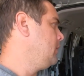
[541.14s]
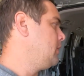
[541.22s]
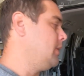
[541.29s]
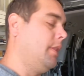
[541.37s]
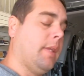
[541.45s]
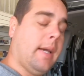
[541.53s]

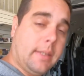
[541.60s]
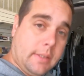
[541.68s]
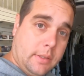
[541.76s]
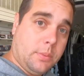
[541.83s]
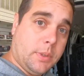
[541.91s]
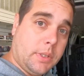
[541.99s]
So
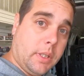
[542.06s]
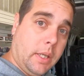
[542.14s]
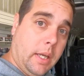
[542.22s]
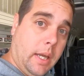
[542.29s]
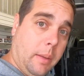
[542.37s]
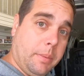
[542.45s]
that's what's
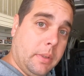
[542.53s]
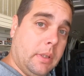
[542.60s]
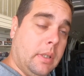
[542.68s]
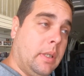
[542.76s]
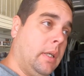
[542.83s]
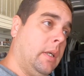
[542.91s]
going to
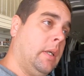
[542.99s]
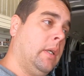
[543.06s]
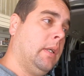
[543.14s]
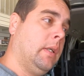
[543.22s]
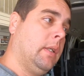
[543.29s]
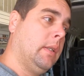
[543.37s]
happen
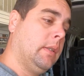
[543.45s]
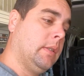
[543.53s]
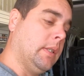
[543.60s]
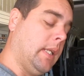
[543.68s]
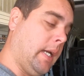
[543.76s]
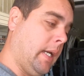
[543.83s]

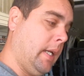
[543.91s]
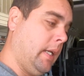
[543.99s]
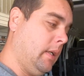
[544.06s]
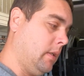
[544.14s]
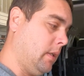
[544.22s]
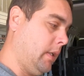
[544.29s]

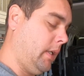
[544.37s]
today. I